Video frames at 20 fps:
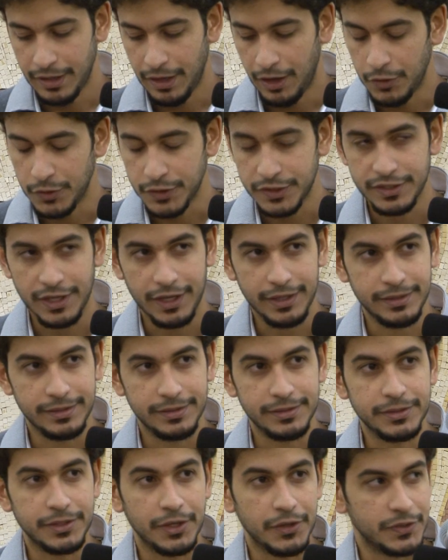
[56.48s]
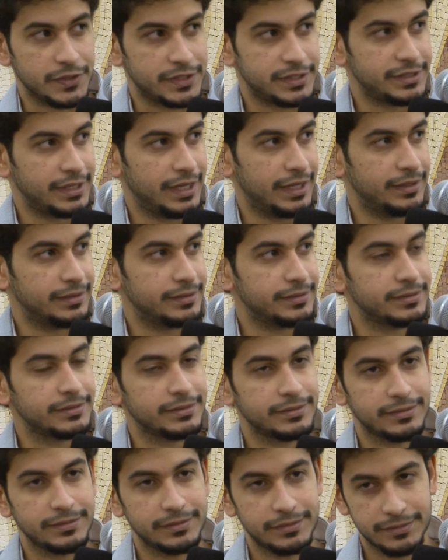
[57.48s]
O sun, don't set,
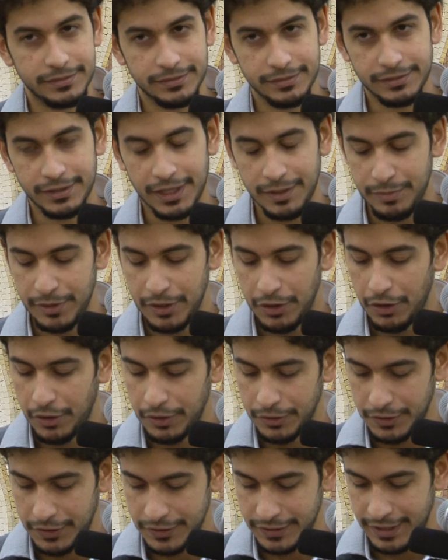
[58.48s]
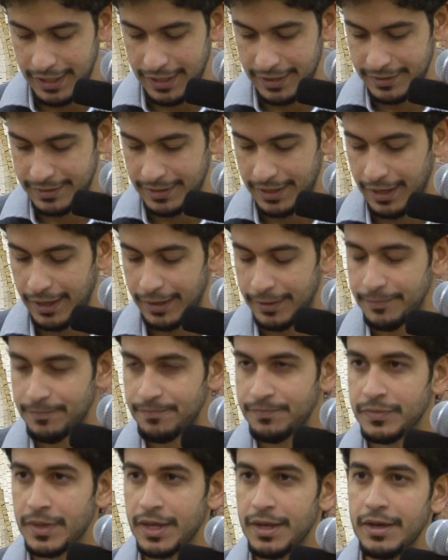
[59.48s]
they behold Hussein's head
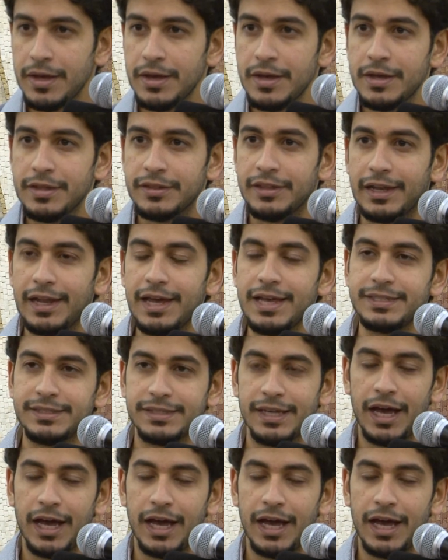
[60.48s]
the last